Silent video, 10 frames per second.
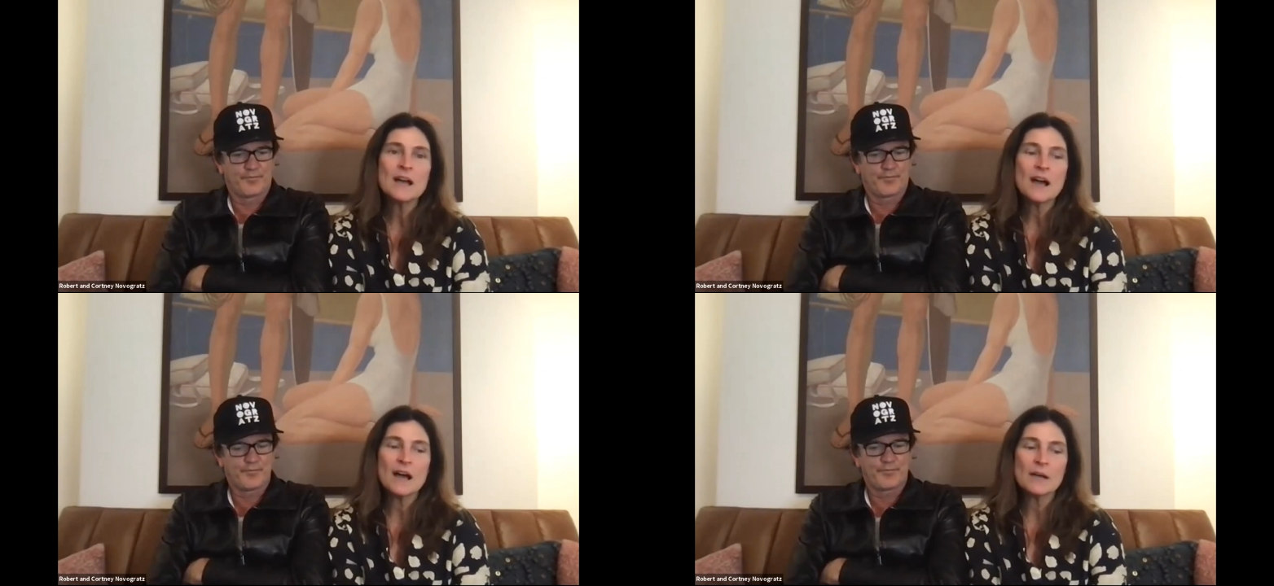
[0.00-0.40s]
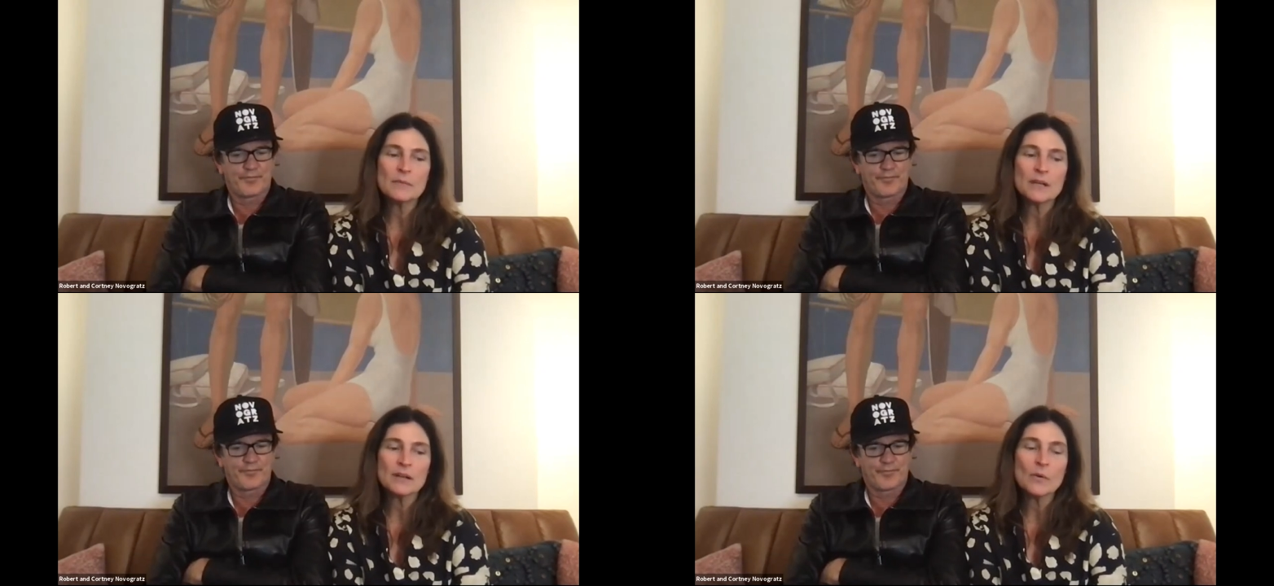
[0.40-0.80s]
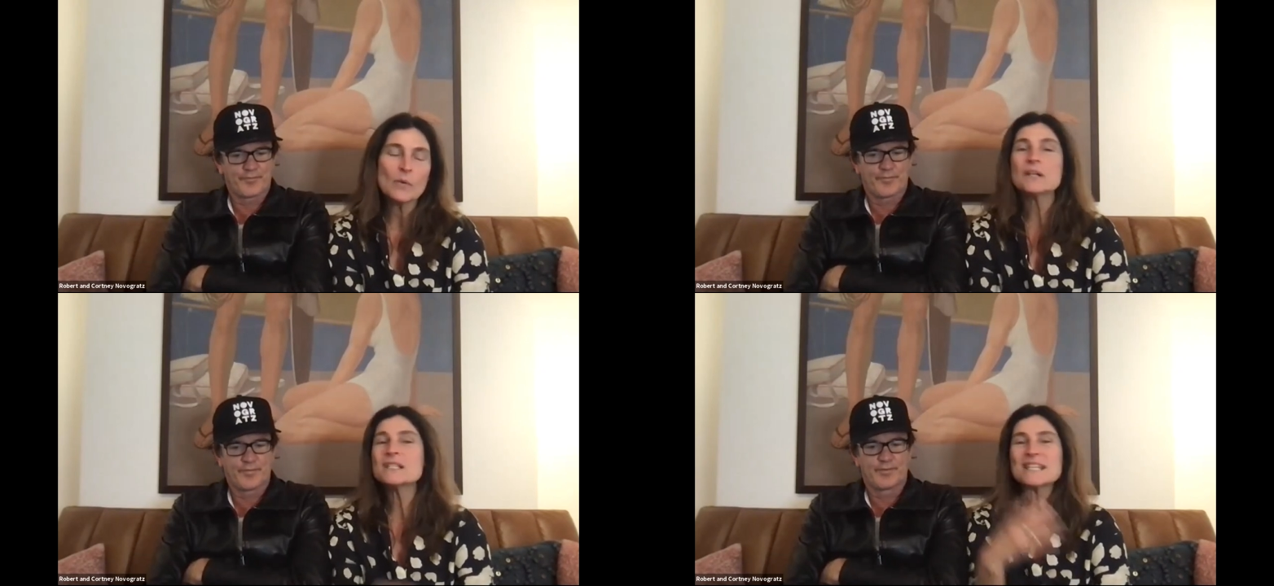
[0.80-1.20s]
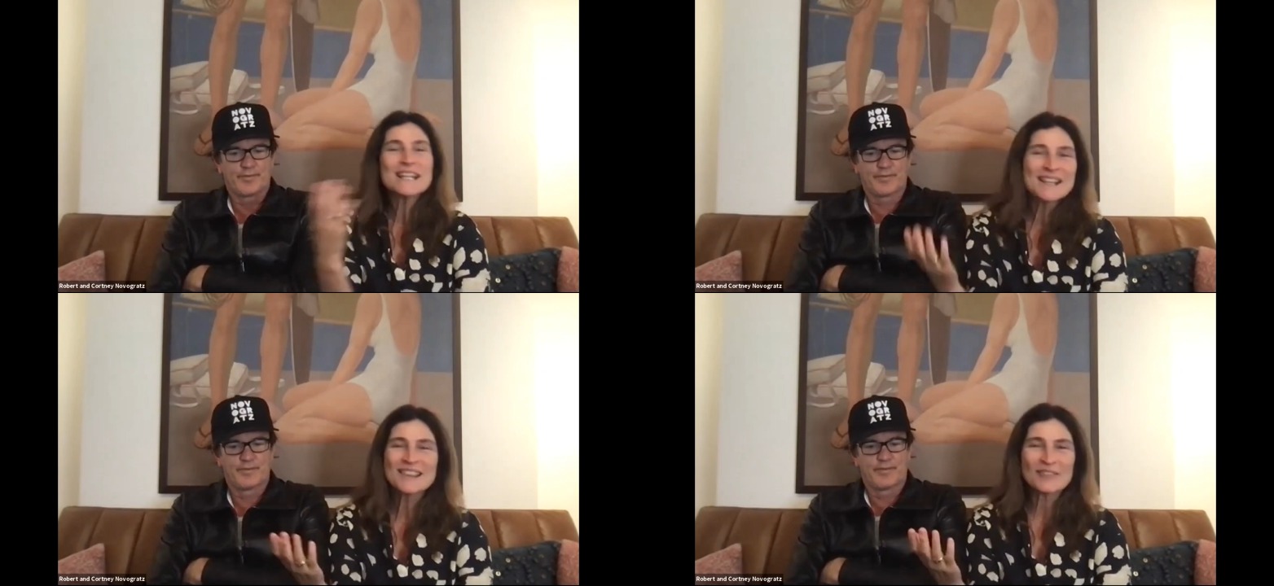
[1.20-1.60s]
Speaker 1: um, and of course
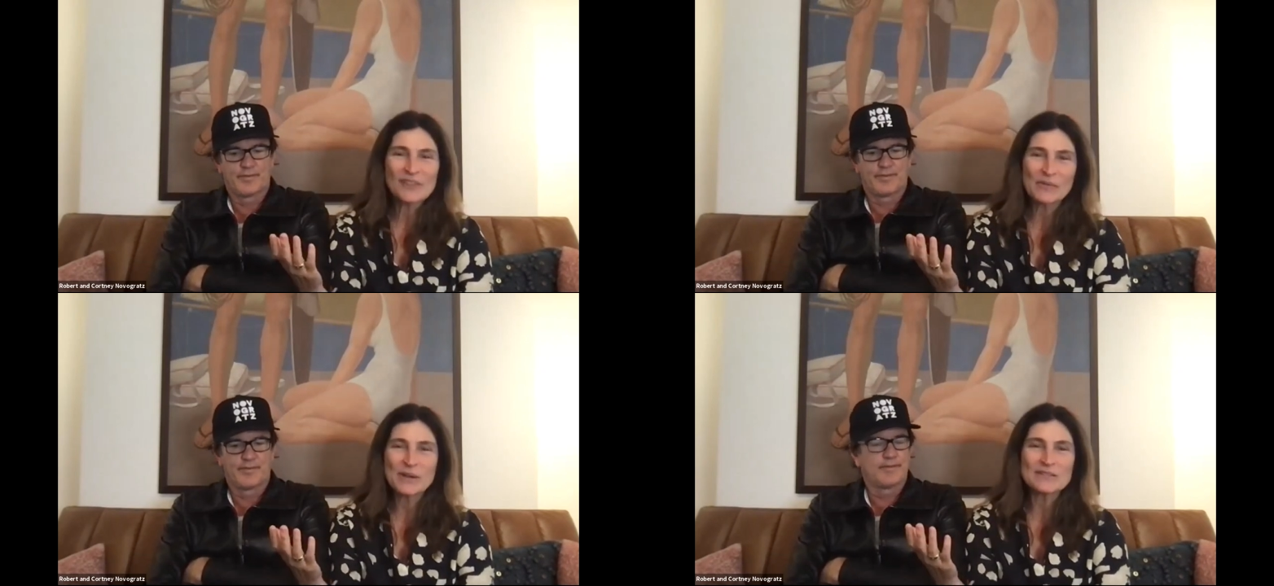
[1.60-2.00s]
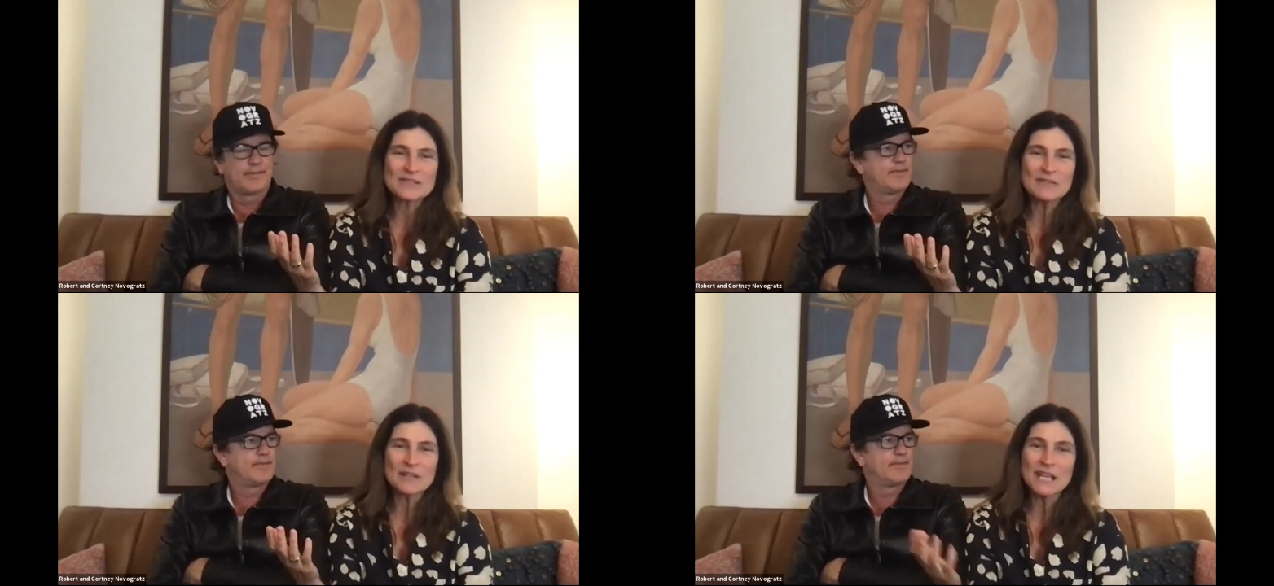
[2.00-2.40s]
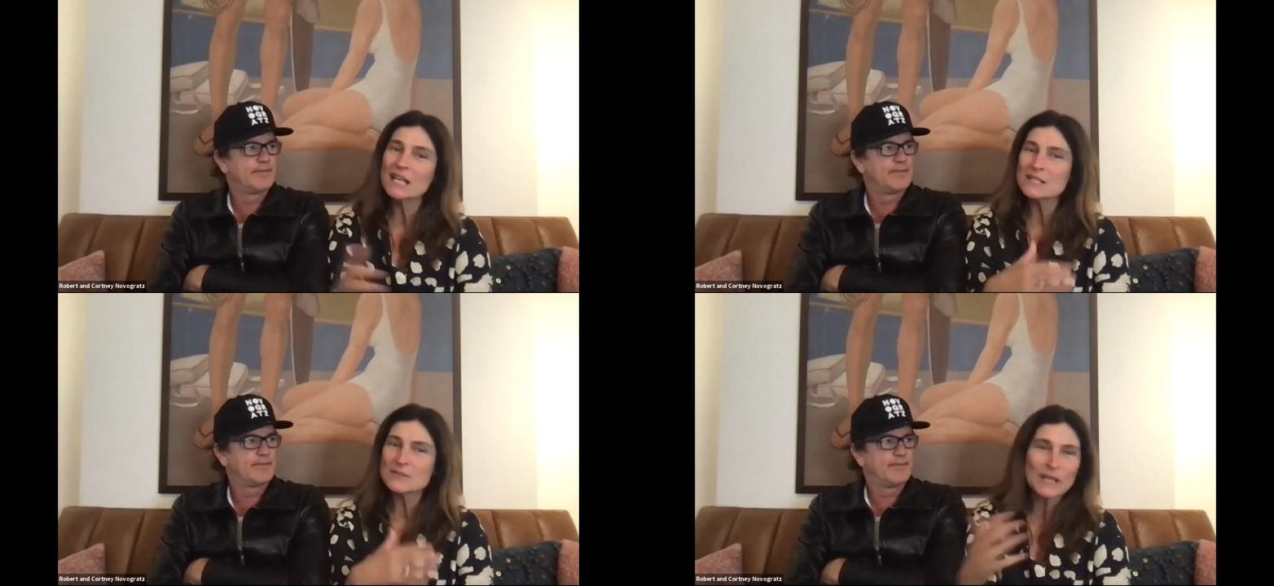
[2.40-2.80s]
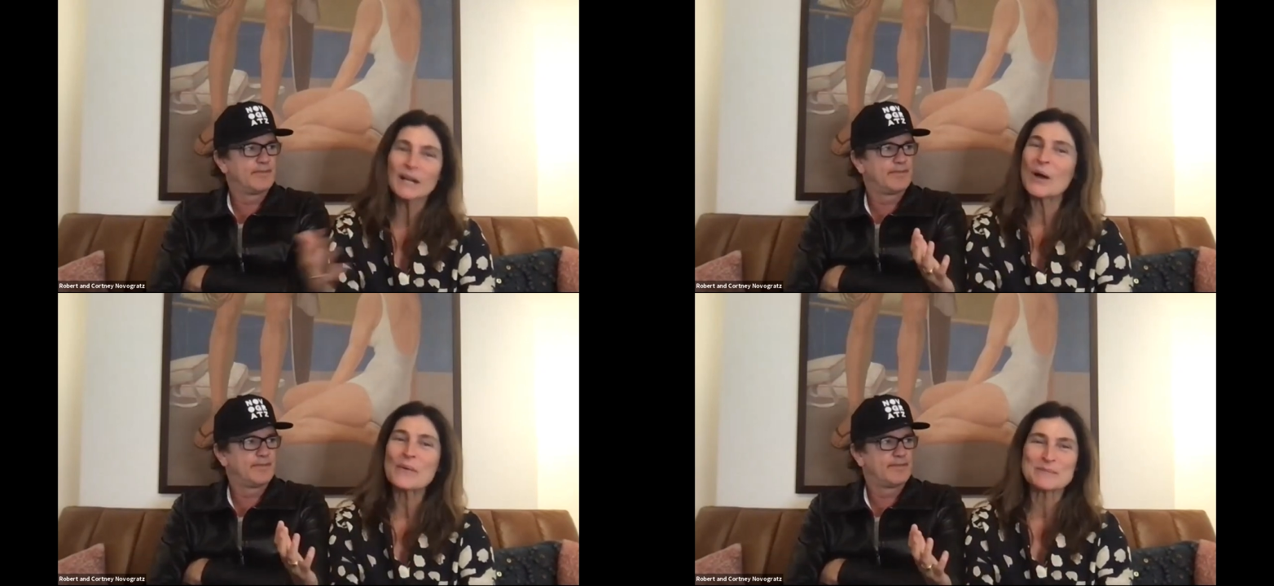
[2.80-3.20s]
the fact we have seven kids we're going
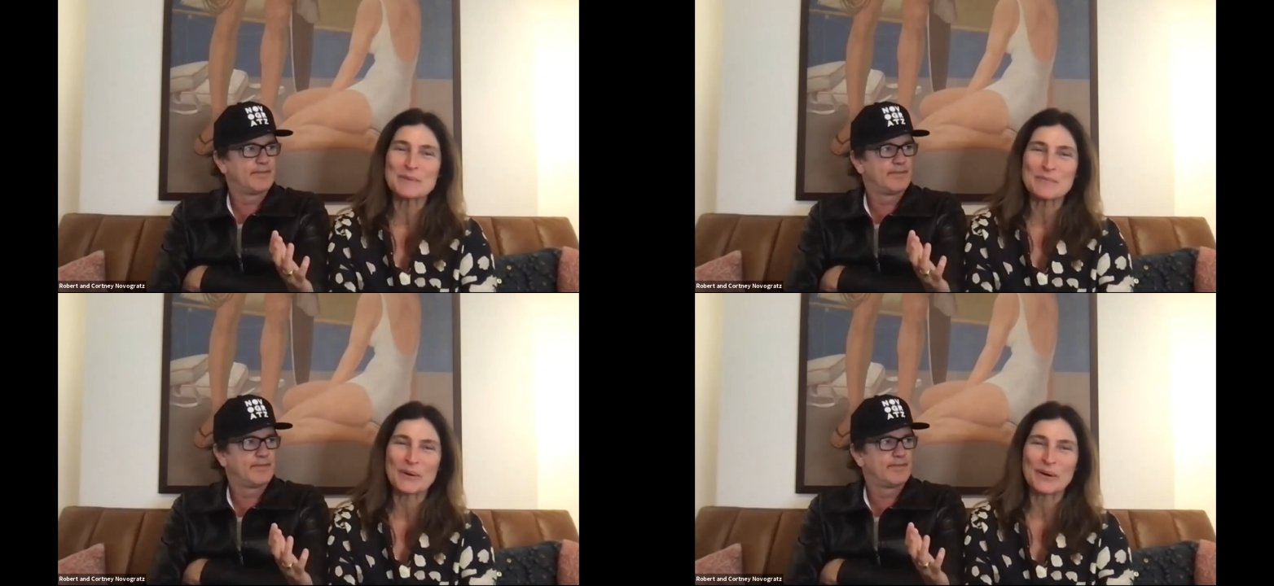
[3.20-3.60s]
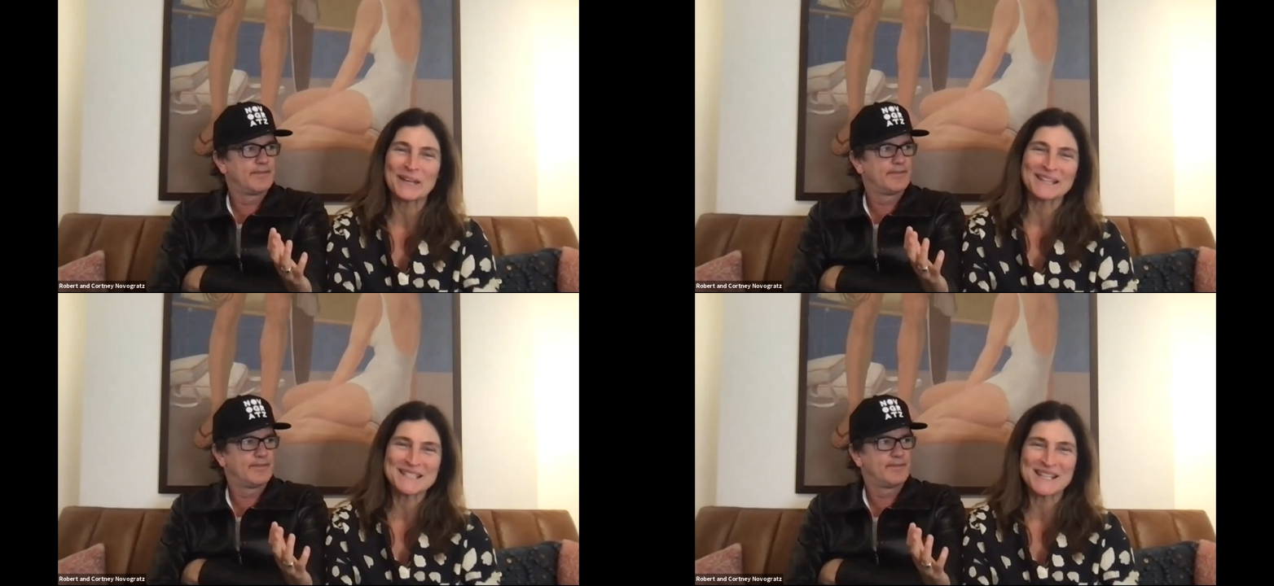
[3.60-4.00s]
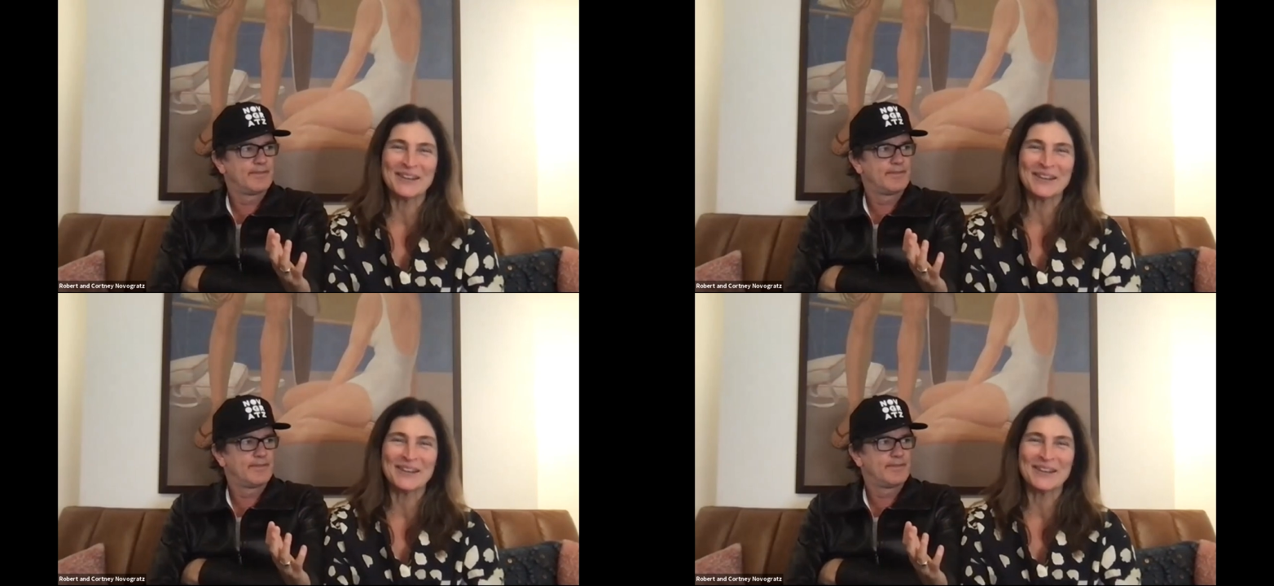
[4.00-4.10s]
to always be working so